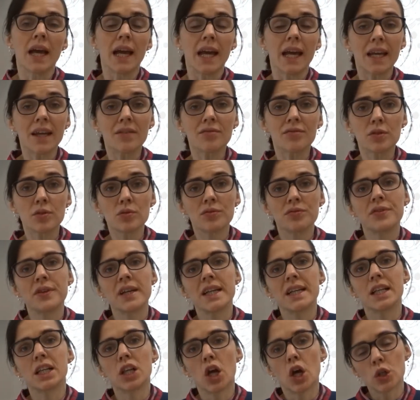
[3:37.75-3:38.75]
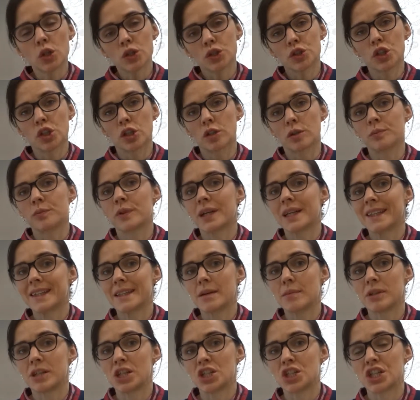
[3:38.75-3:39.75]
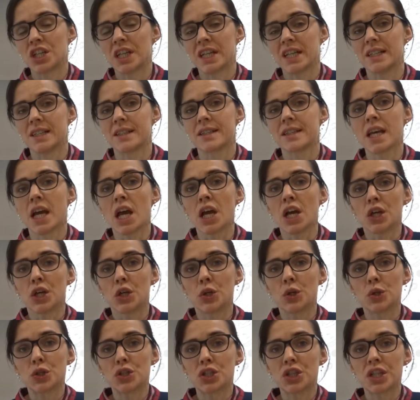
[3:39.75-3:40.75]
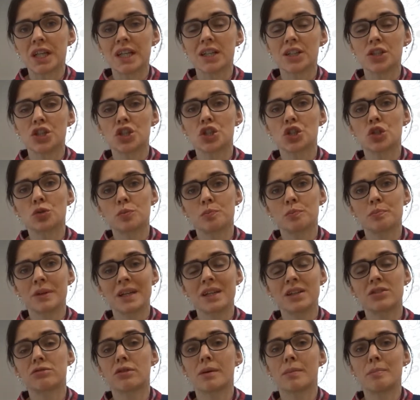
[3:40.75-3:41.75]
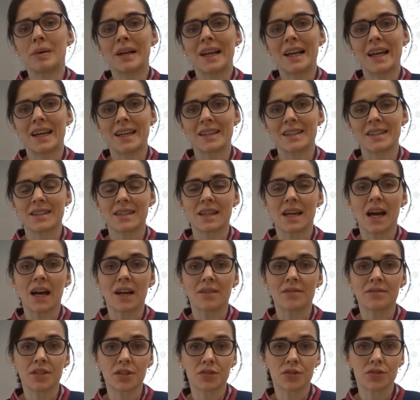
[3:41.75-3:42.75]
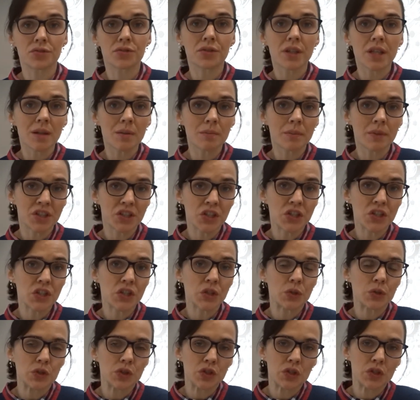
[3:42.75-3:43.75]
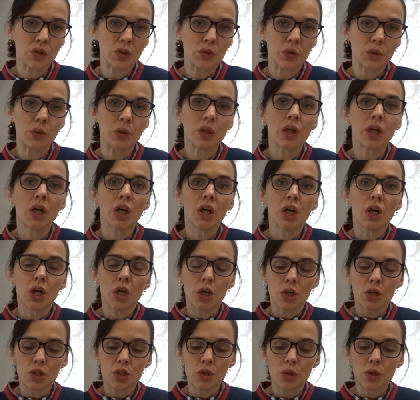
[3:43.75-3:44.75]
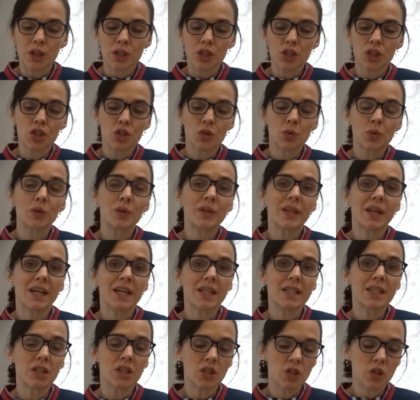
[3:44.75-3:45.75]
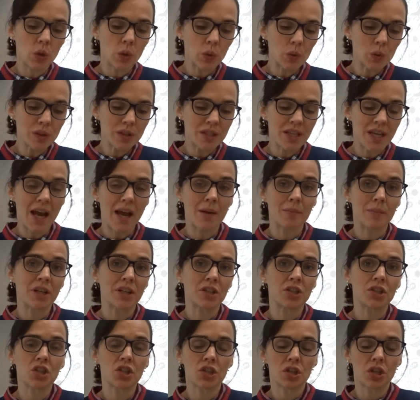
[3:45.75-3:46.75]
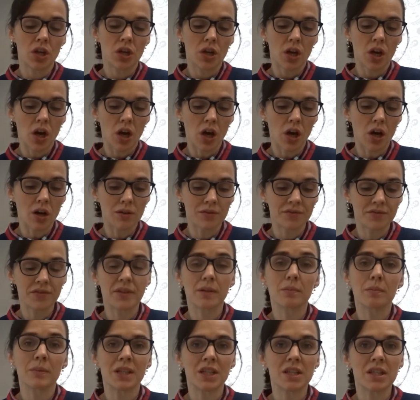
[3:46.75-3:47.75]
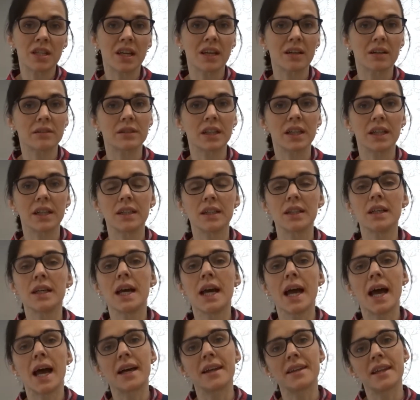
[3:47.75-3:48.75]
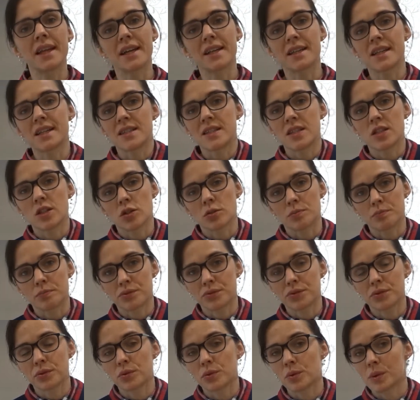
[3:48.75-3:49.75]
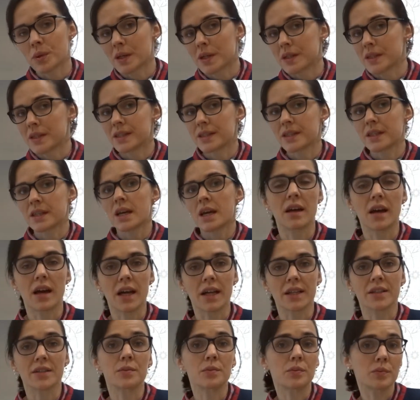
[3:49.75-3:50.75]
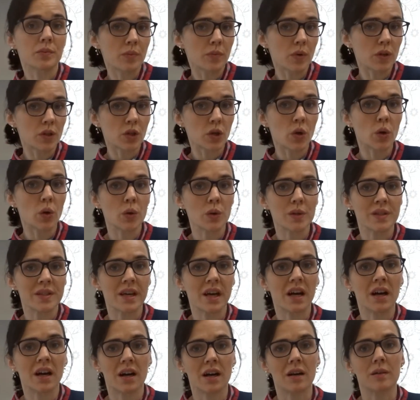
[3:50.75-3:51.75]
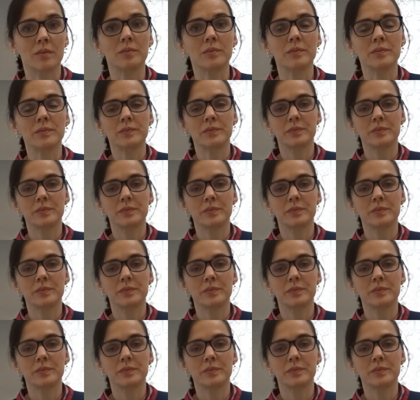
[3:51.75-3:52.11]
If you feed long-term with nipple shields, your shield should be replaced after 3 months or so to ensure there is no damage of the material and that it's not porous and would cause harm.